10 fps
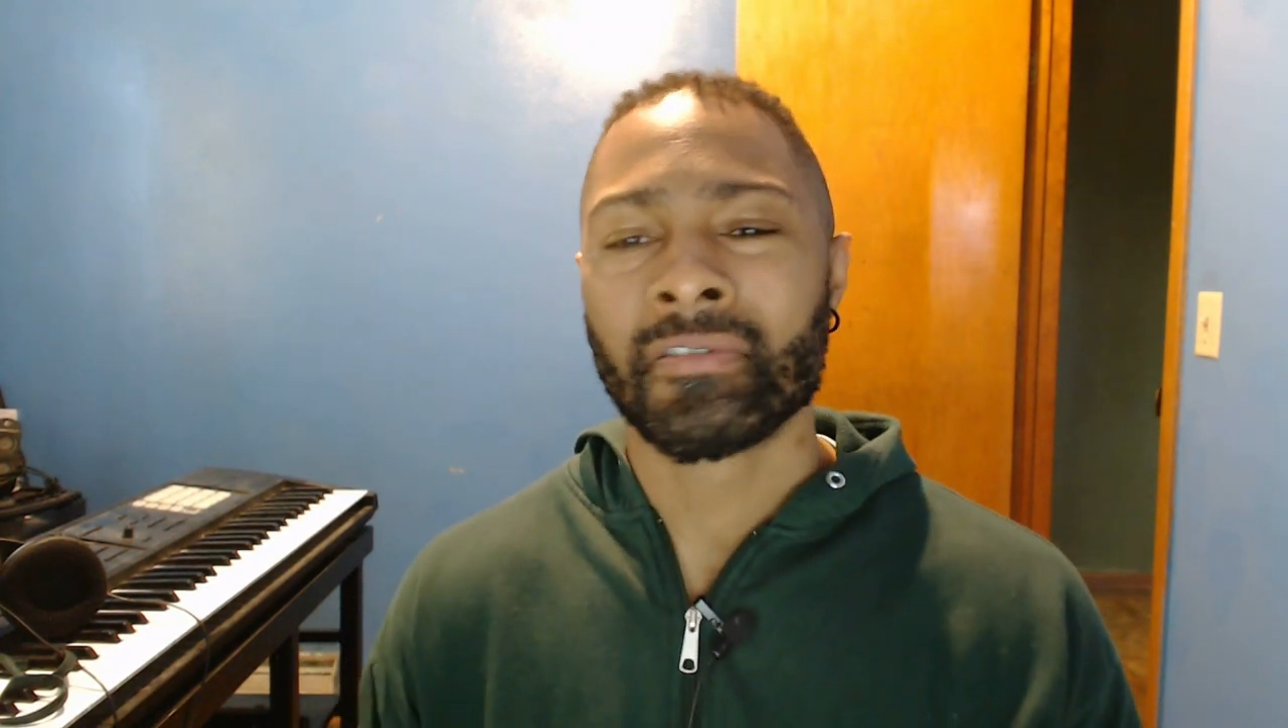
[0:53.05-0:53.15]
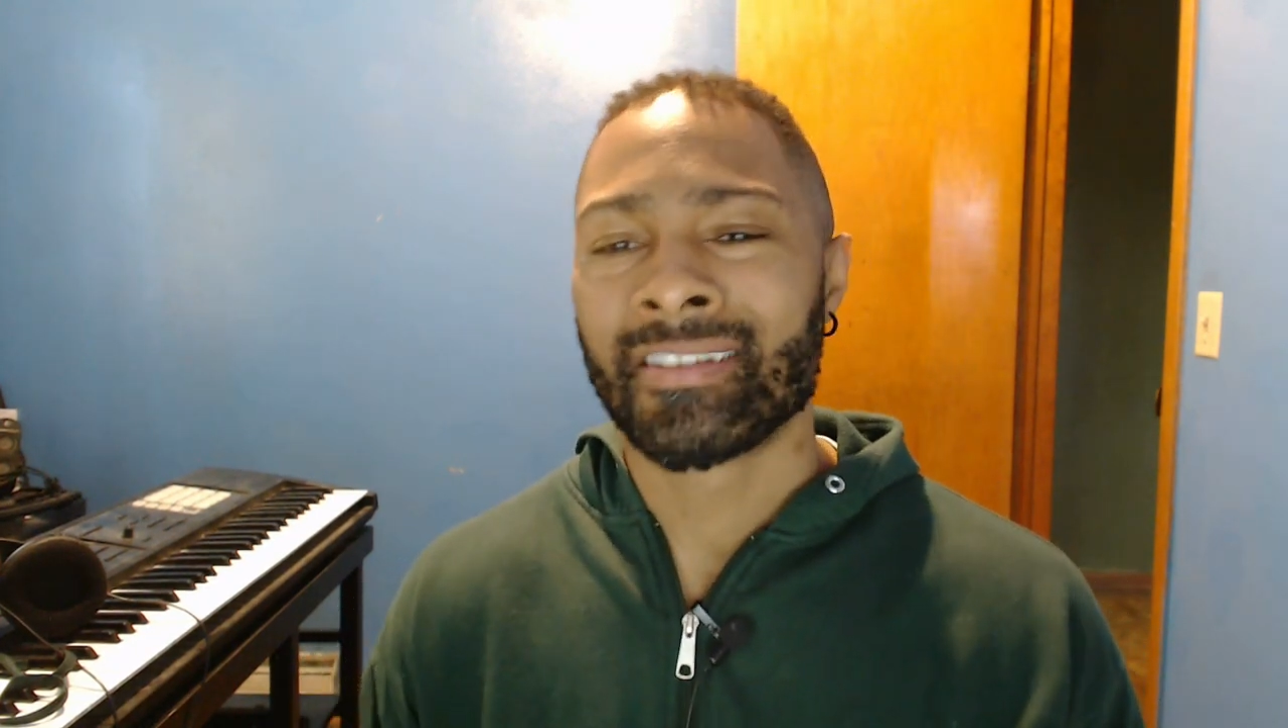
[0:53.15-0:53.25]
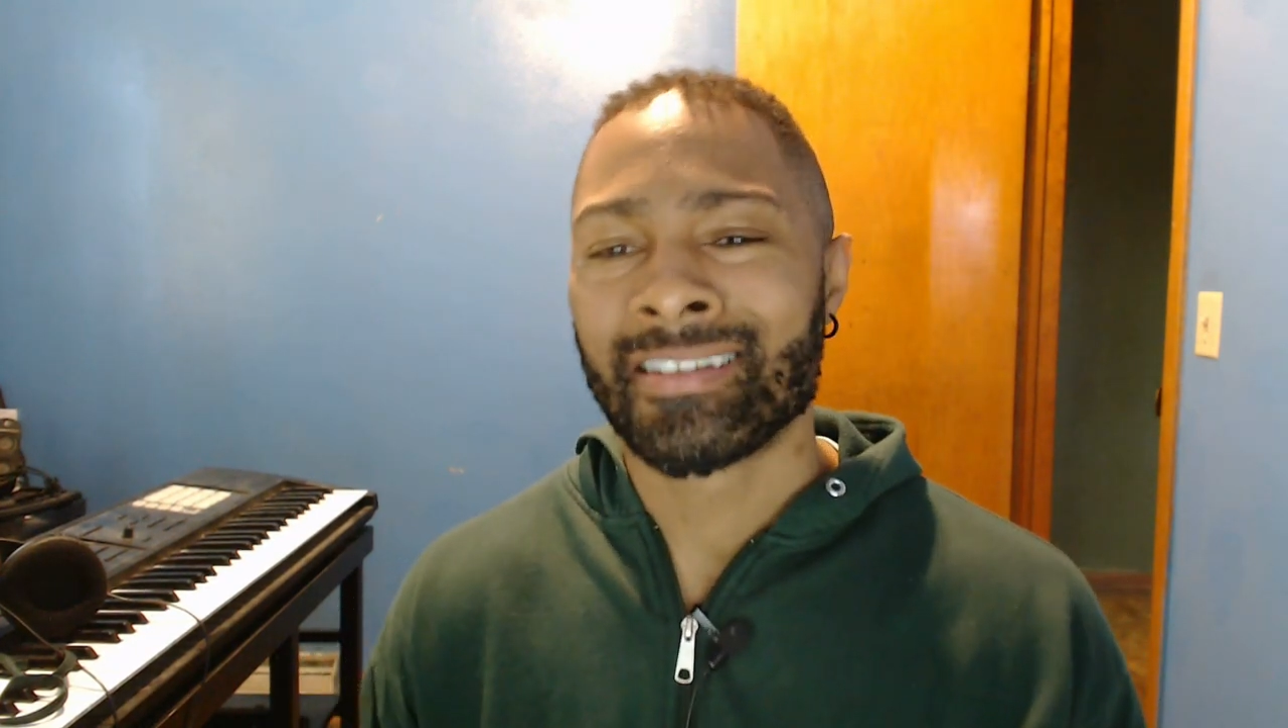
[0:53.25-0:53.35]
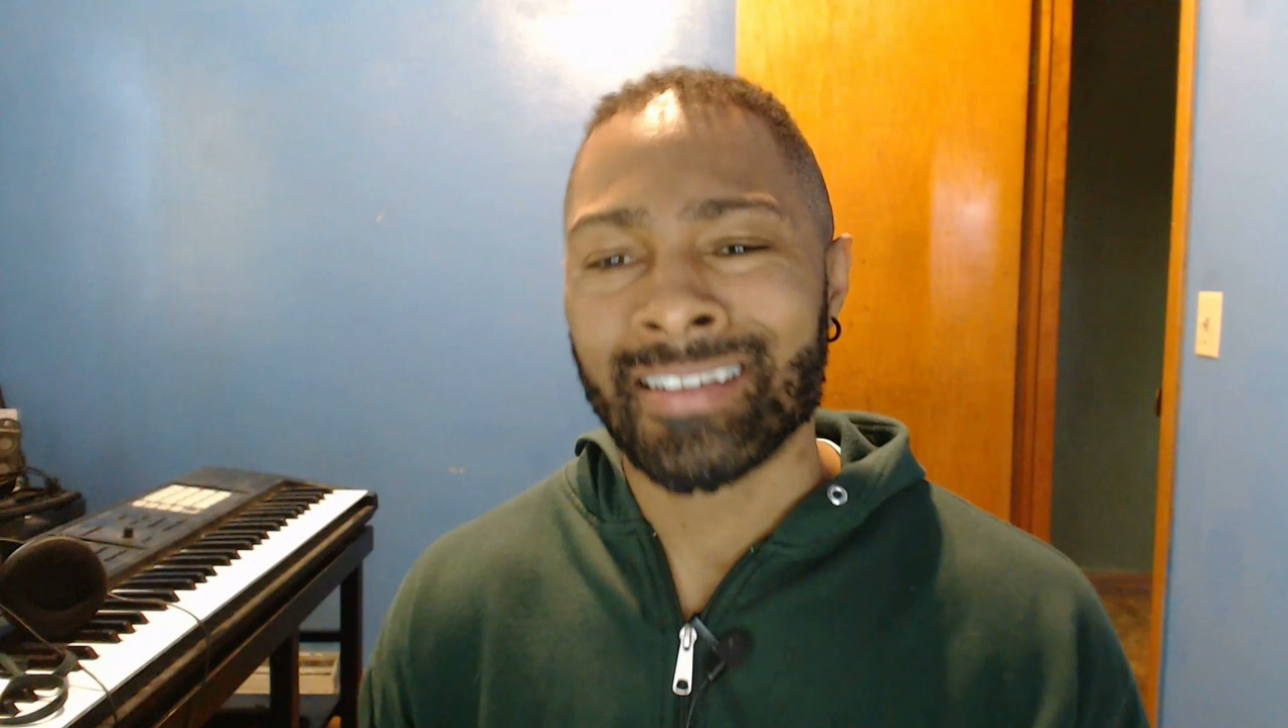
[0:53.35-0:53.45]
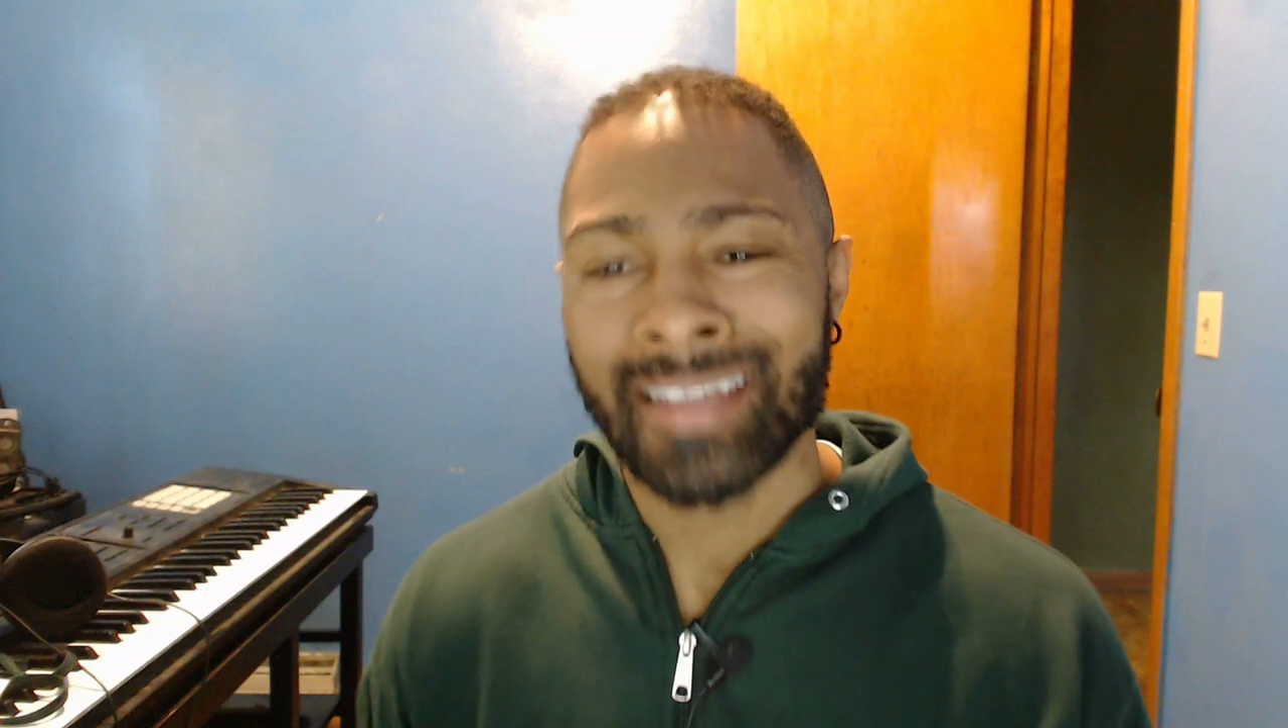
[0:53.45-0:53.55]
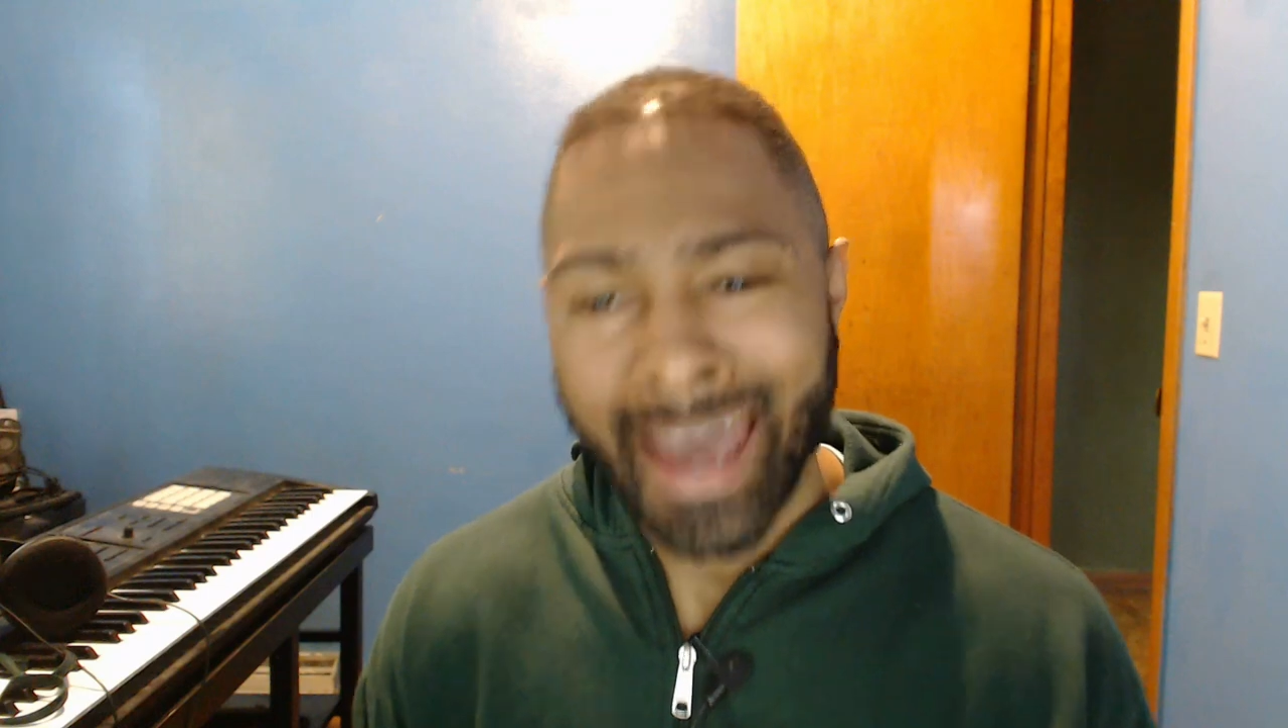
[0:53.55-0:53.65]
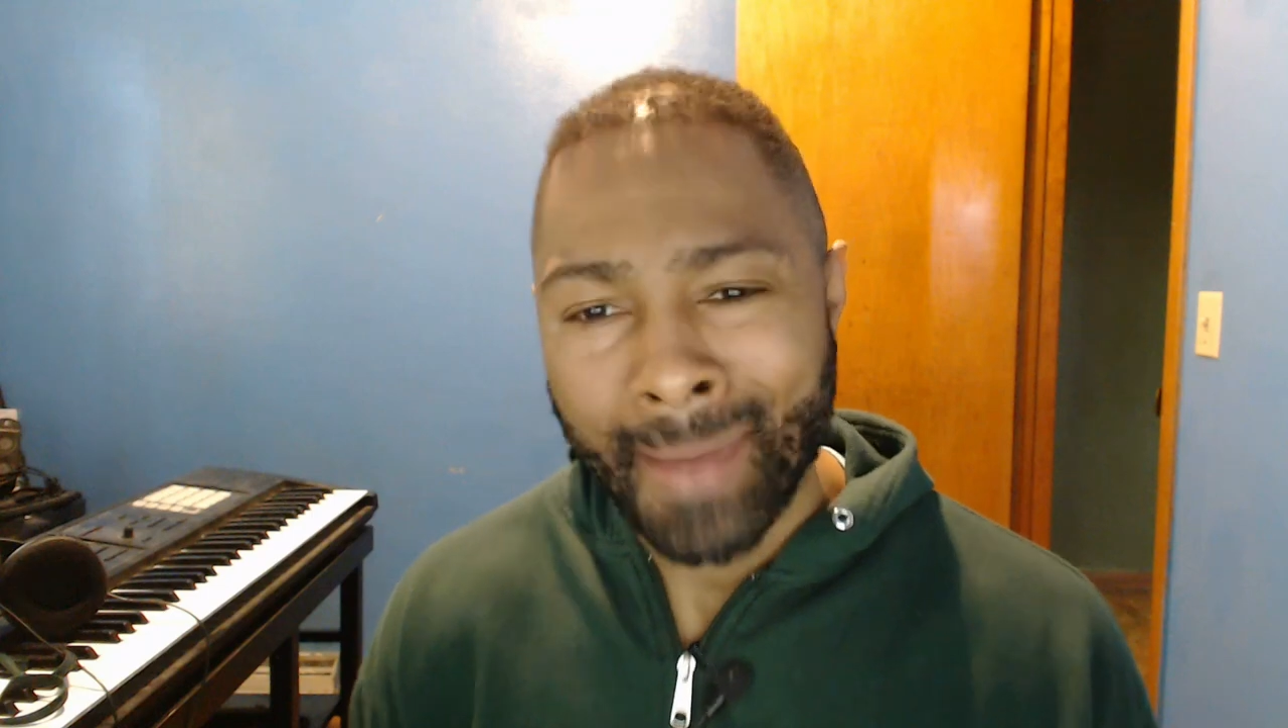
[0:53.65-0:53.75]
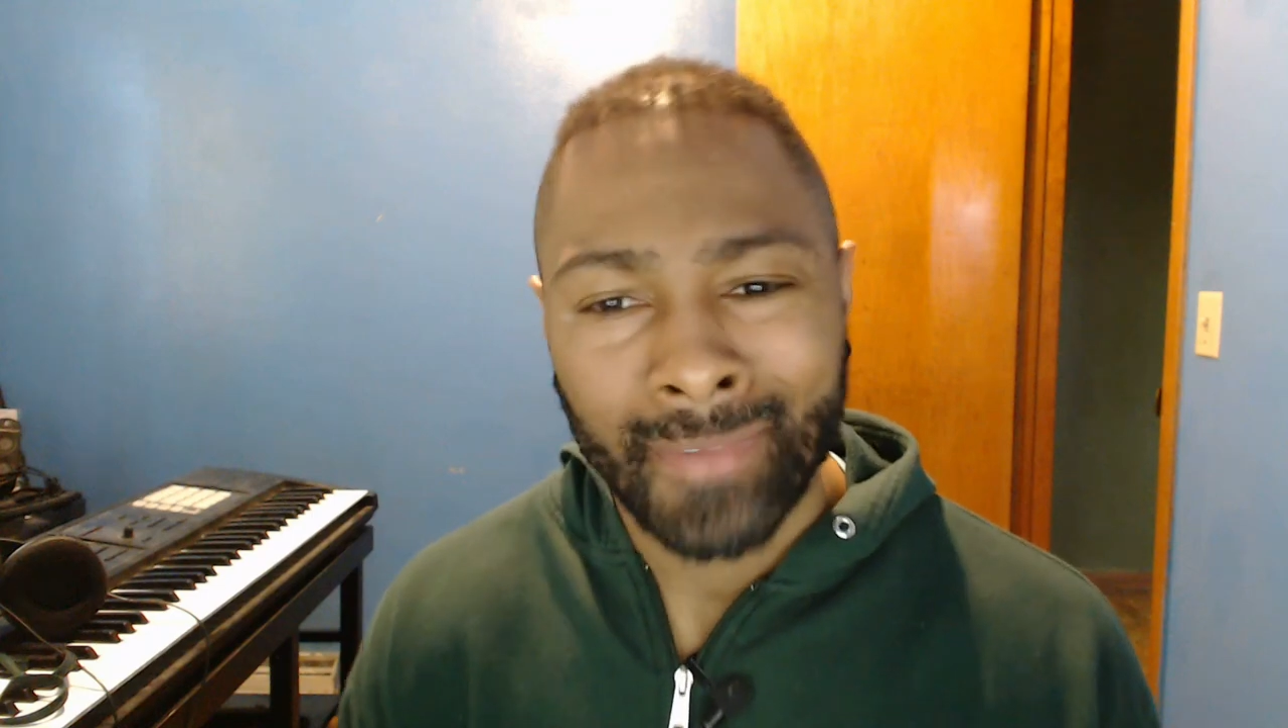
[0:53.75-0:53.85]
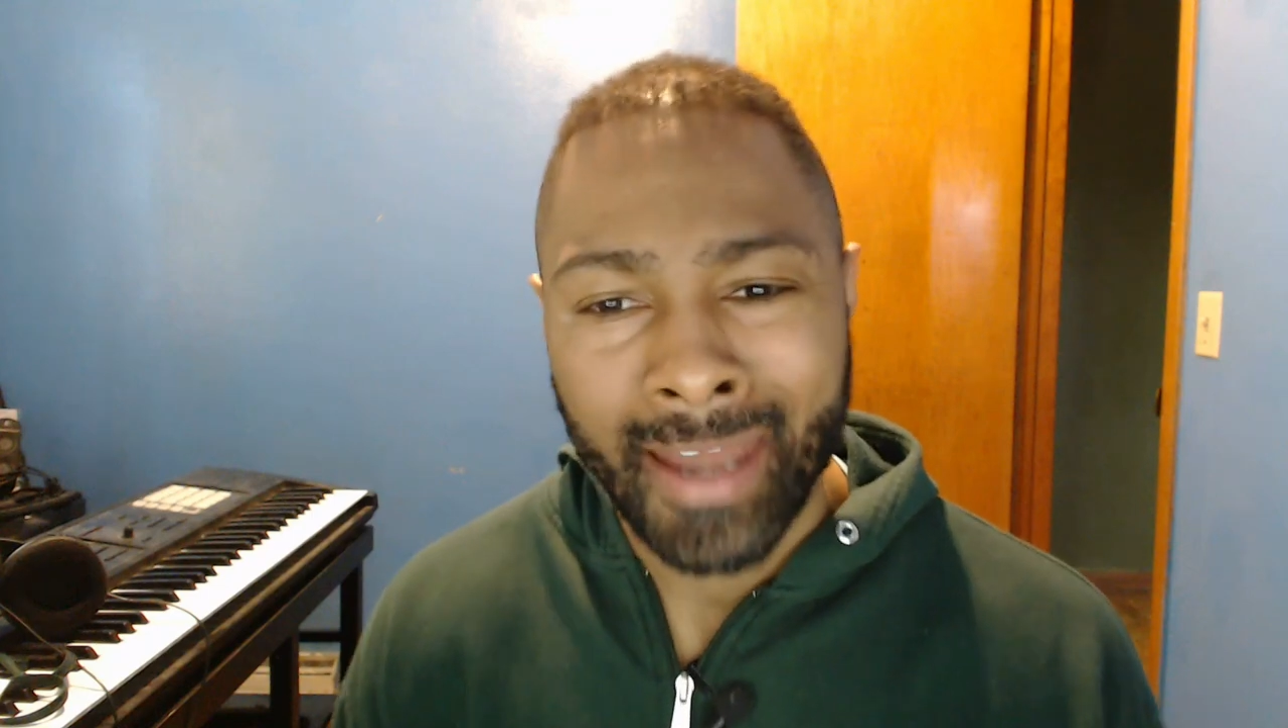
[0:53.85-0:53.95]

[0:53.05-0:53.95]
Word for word: slapped